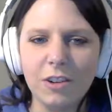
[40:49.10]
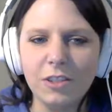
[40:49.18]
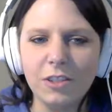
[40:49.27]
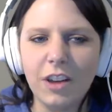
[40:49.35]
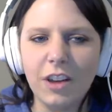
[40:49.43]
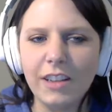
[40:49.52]

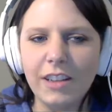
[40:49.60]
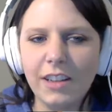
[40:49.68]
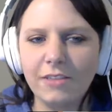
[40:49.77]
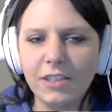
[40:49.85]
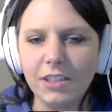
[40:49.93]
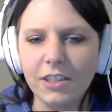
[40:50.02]
do you guys
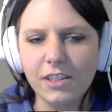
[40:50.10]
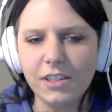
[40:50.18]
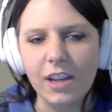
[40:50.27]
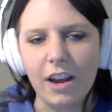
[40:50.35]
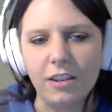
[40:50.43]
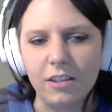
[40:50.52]
have to
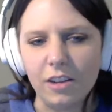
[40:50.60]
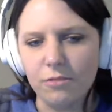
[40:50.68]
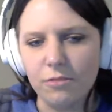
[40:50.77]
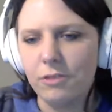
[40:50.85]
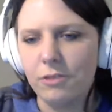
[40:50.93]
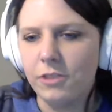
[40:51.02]
tell
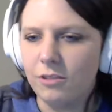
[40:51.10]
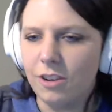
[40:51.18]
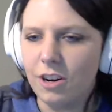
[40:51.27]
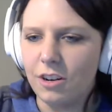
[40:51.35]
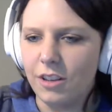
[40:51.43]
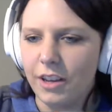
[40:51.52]
your
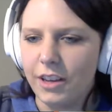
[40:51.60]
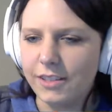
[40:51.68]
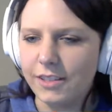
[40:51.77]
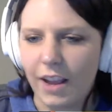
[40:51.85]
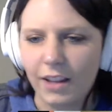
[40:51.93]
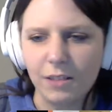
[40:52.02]
reviewer like
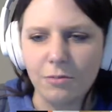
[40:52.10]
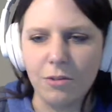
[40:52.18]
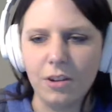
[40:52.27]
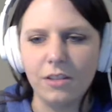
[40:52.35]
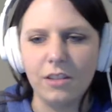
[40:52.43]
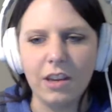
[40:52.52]
exactly
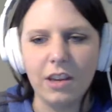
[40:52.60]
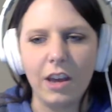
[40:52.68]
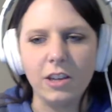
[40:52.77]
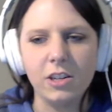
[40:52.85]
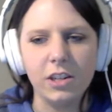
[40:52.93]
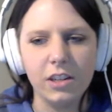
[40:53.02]
what the
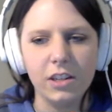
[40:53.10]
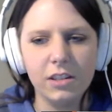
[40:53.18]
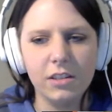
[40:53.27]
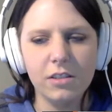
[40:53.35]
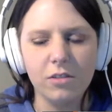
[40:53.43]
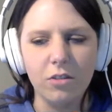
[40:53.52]
cache
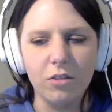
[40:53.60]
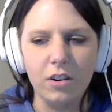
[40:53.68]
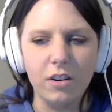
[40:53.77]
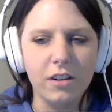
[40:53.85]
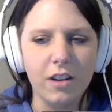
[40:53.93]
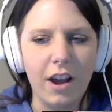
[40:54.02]
is,
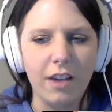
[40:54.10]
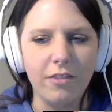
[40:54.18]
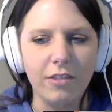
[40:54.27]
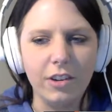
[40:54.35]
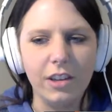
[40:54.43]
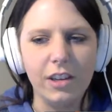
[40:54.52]
or not
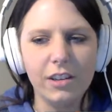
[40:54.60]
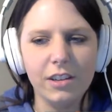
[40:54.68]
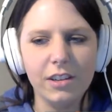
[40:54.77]
really?